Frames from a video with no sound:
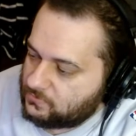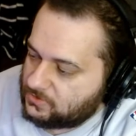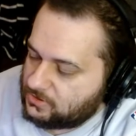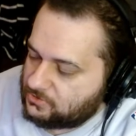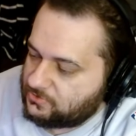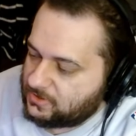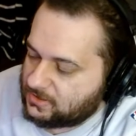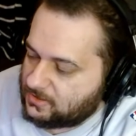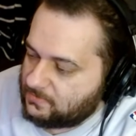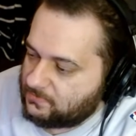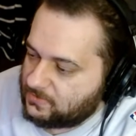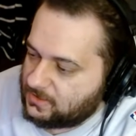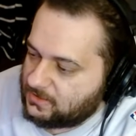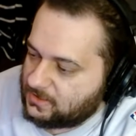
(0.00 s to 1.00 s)
To trick
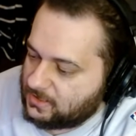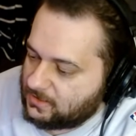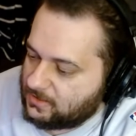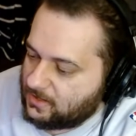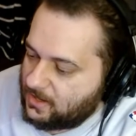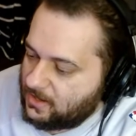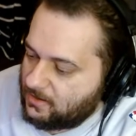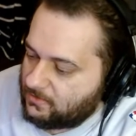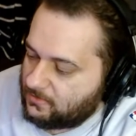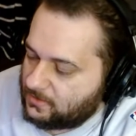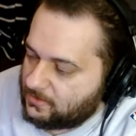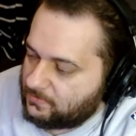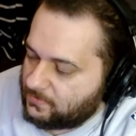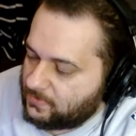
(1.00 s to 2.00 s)
them to think, oh,
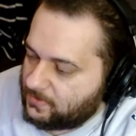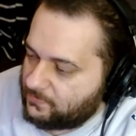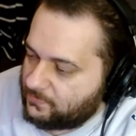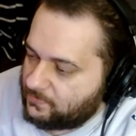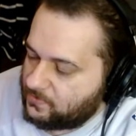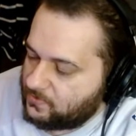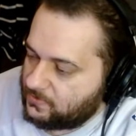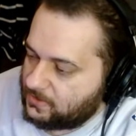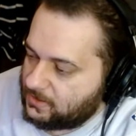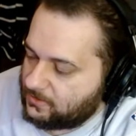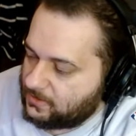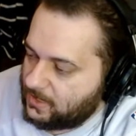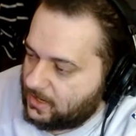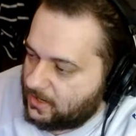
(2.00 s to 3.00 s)
they're barefoot when
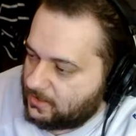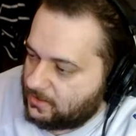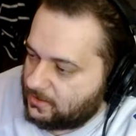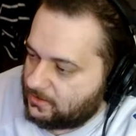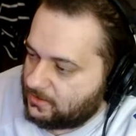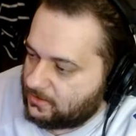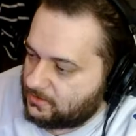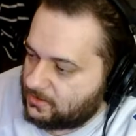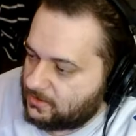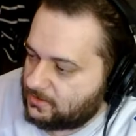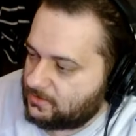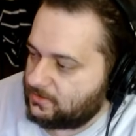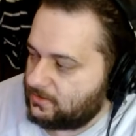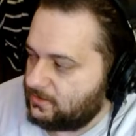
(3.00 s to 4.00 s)
they're not, and
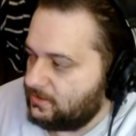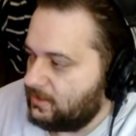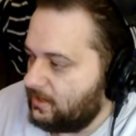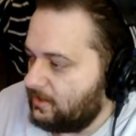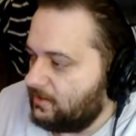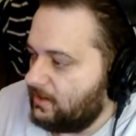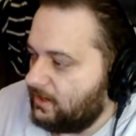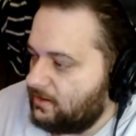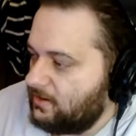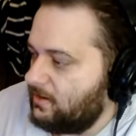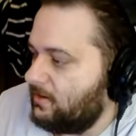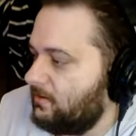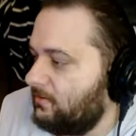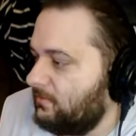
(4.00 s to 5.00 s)
then like,
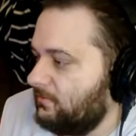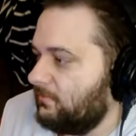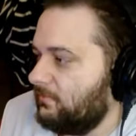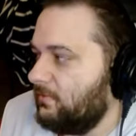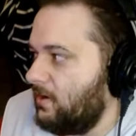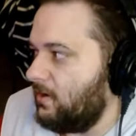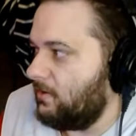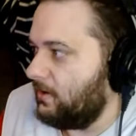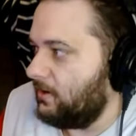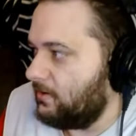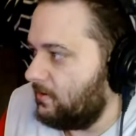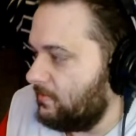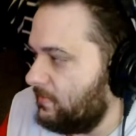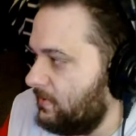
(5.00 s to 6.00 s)
oh, they're
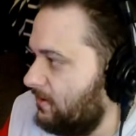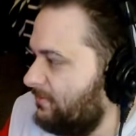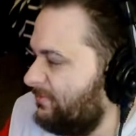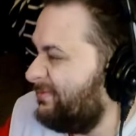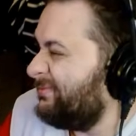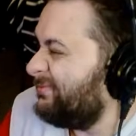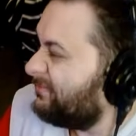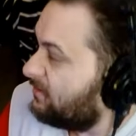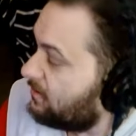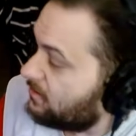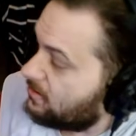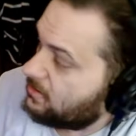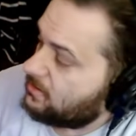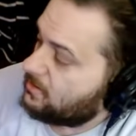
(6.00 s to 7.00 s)
gonna be. Well,
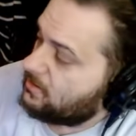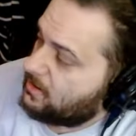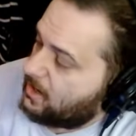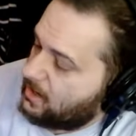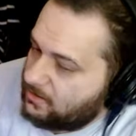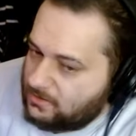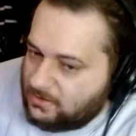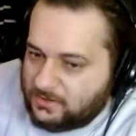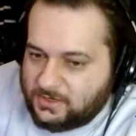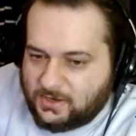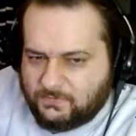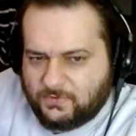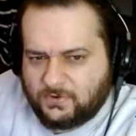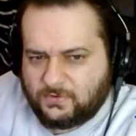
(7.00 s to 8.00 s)
I don't know.
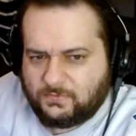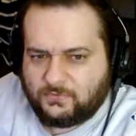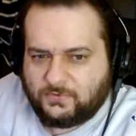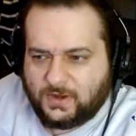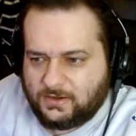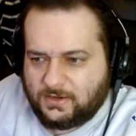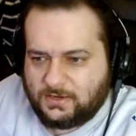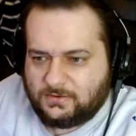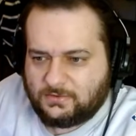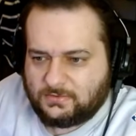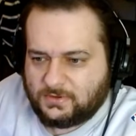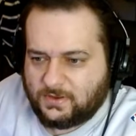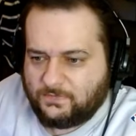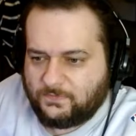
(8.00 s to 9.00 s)
You ever heard of
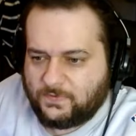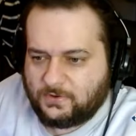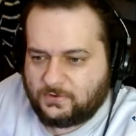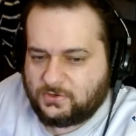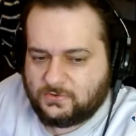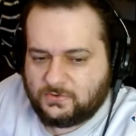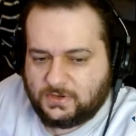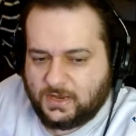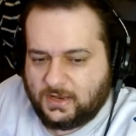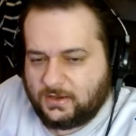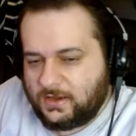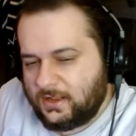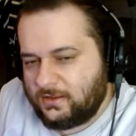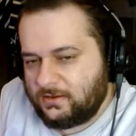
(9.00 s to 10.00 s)
grounding? If you're doing
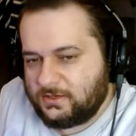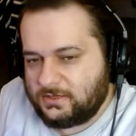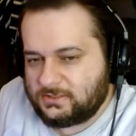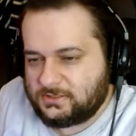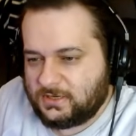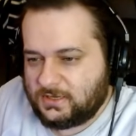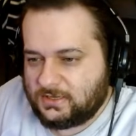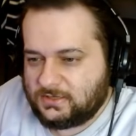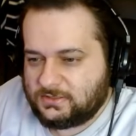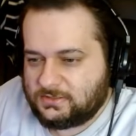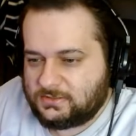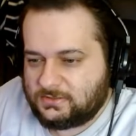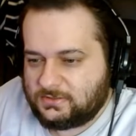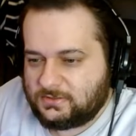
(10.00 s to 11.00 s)
that now these
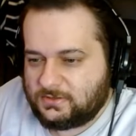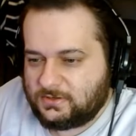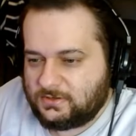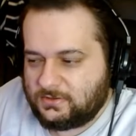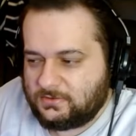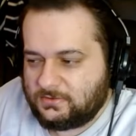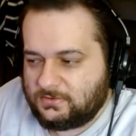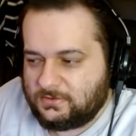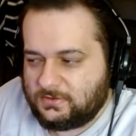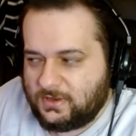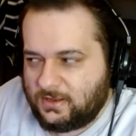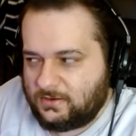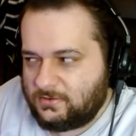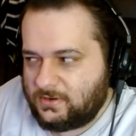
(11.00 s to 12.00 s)
days,
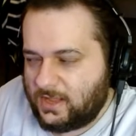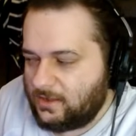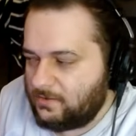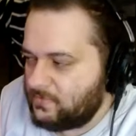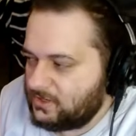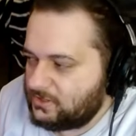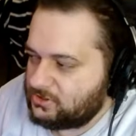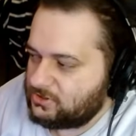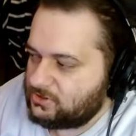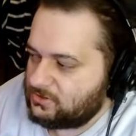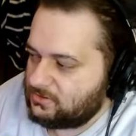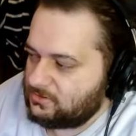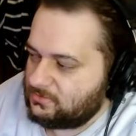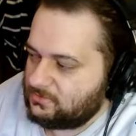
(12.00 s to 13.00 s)
I don't know how
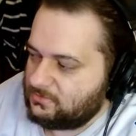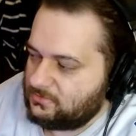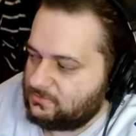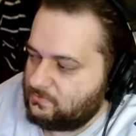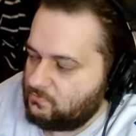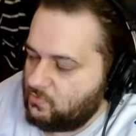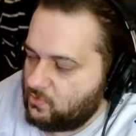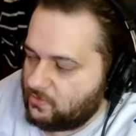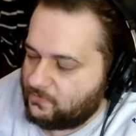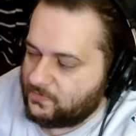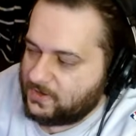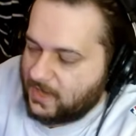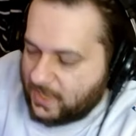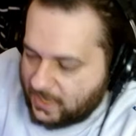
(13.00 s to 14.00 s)
much more of
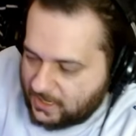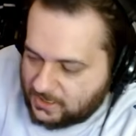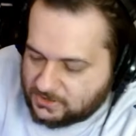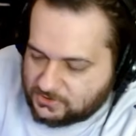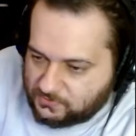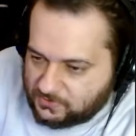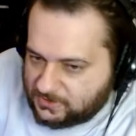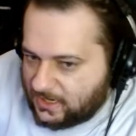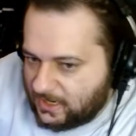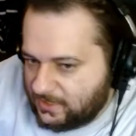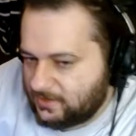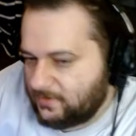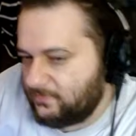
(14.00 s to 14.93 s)
an edge would that